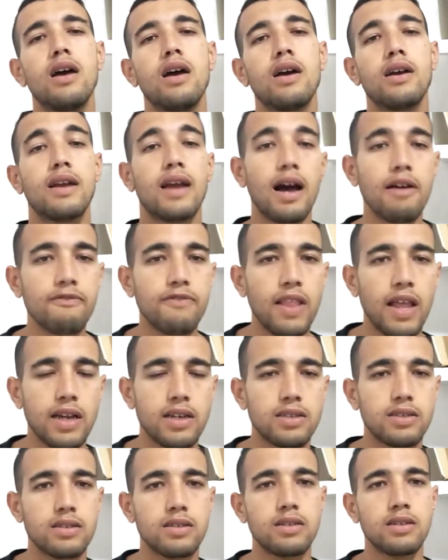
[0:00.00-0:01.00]

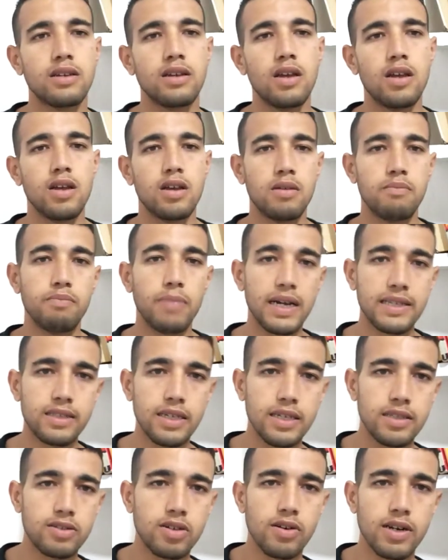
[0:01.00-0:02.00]
conflict, but
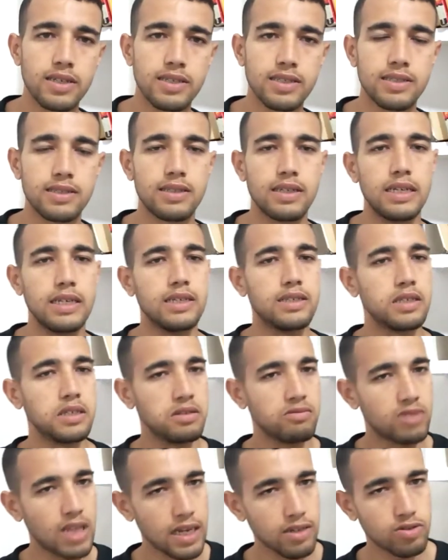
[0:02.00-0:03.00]
interest is
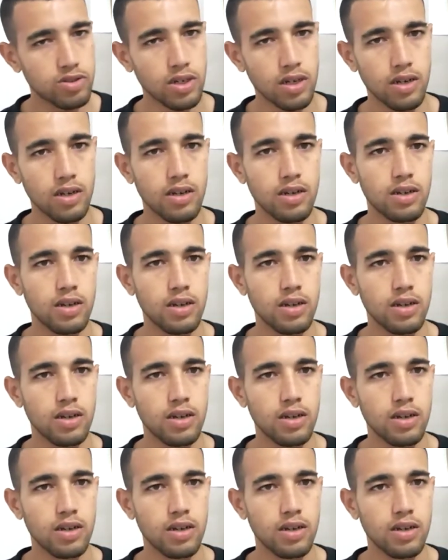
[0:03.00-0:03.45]
intention.